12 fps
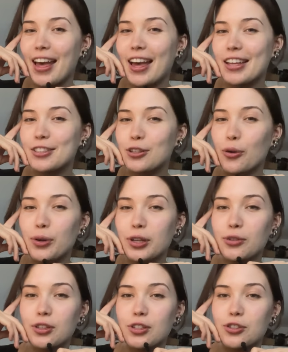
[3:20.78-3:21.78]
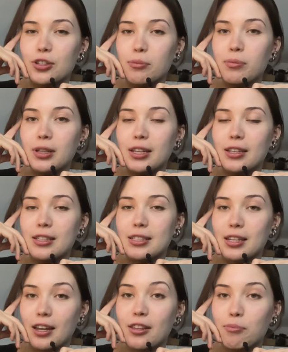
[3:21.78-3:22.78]
And going to the gym is
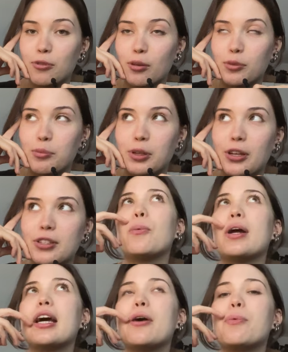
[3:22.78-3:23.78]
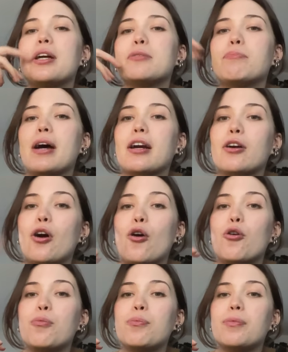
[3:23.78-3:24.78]
another problem because when I went back
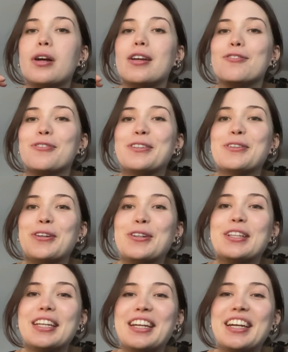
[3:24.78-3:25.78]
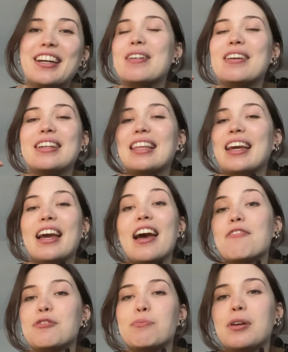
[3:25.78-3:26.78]
home and returned here, I
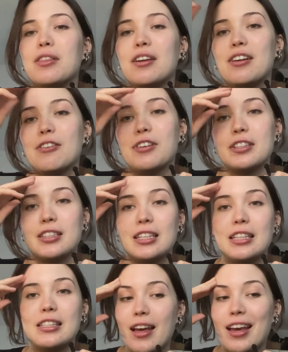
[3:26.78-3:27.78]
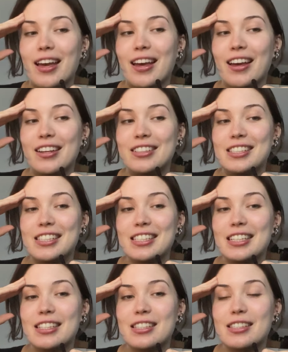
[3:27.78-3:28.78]
haven't been there ever since and
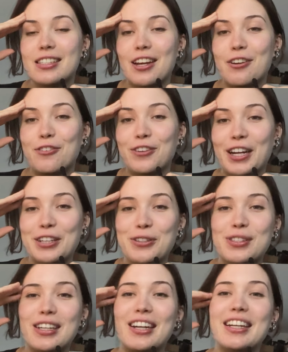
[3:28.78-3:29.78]
it's terrifying to start